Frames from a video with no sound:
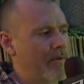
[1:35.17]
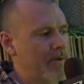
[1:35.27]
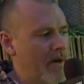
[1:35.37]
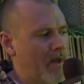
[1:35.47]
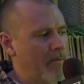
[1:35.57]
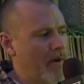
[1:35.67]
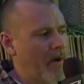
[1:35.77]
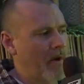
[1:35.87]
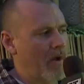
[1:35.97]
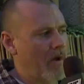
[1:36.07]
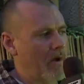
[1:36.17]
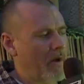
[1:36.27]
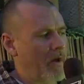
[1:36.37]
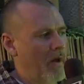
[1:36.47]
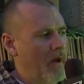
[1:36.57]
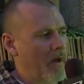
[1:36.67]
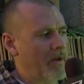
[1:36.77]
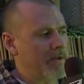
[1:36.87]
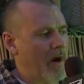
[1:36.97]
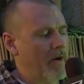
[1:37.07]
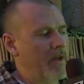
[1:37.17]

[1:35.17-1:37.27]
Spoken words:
You're talking about an entire